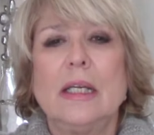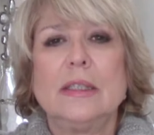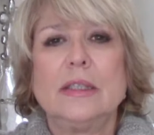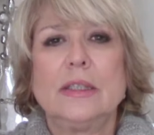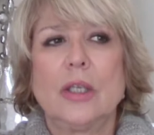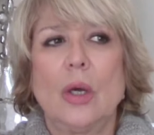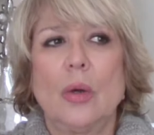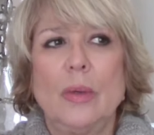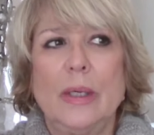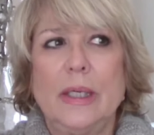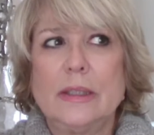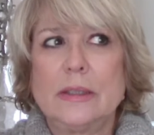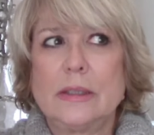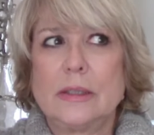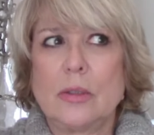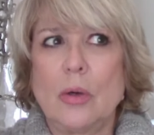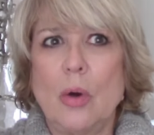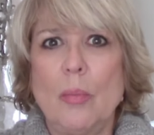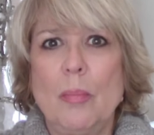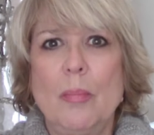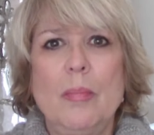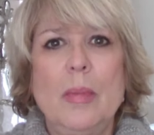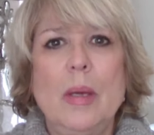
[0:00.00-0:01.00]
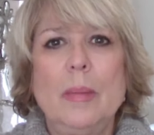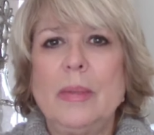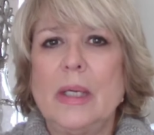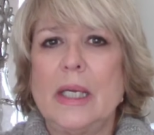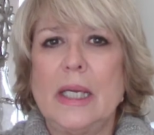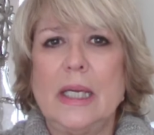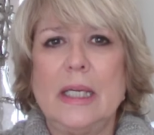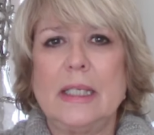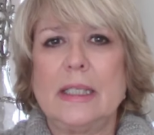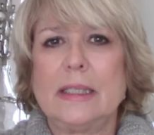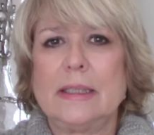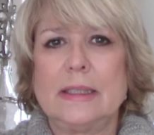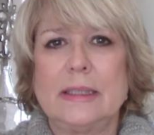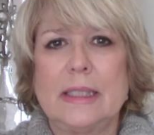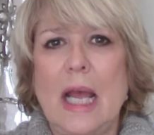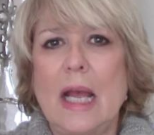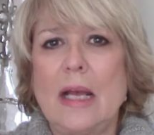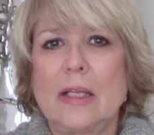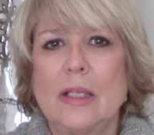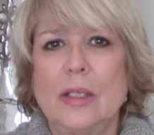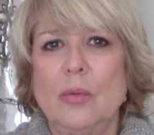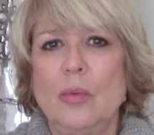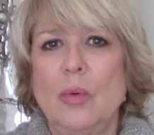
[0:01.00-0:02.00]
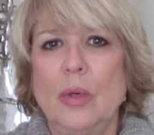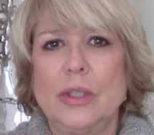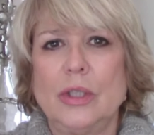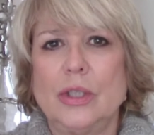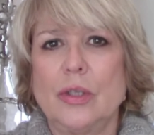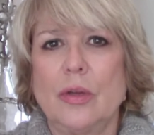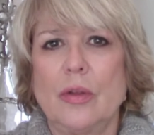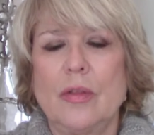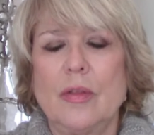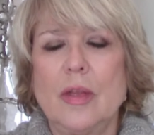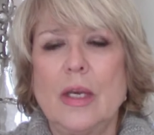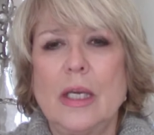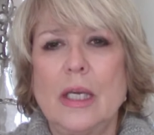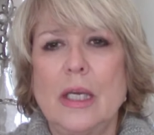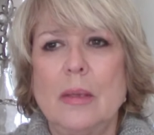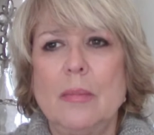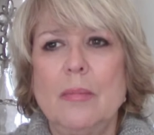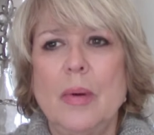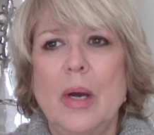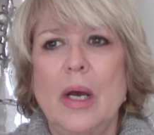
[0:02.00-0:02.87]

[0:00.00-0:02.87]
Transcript: So it's mimicking exactly what you're thinking.